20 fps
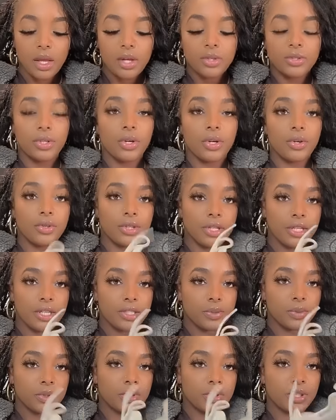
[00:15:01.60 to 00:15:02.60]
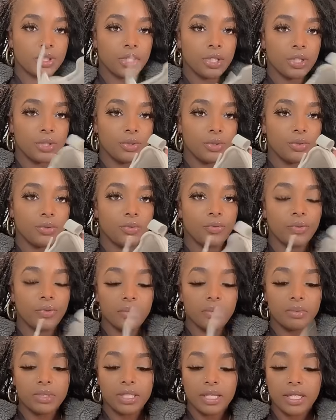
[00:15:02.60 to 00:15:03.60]
So these was cute
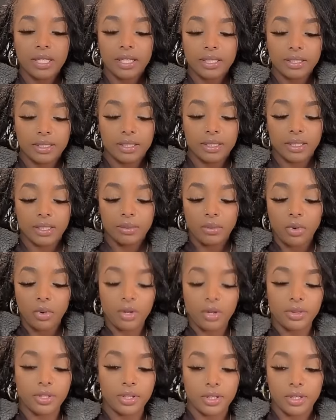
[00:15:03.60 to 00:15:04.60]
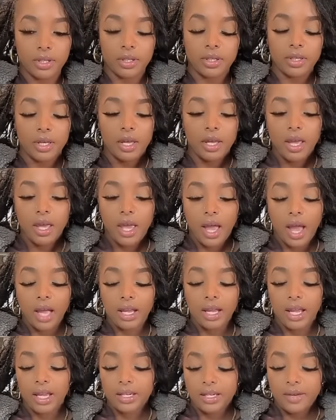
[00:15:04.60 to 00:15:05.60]
from Dick's. Them are the, I
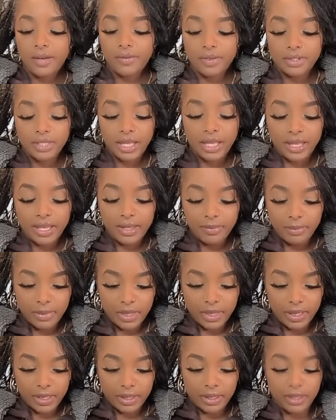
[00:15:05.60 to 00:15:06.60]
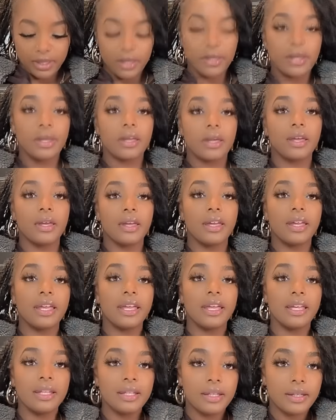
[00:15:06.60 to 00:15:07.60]
can't never say M,
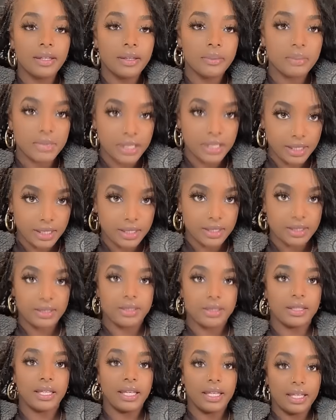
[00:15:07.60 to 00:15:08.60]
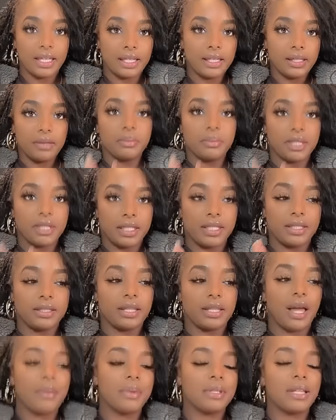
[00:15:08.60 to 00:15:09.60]
NMDs, NMDs.
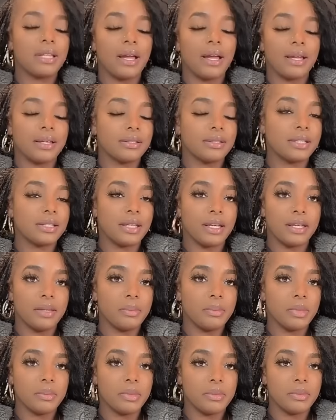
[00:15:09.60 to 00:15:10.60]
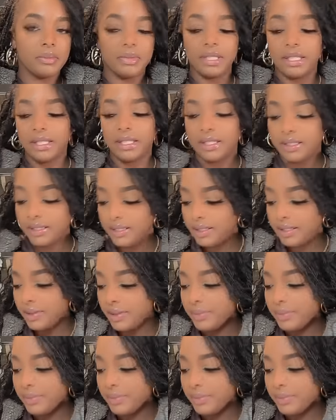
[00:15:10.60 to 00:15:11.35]
I was like saying MMDs.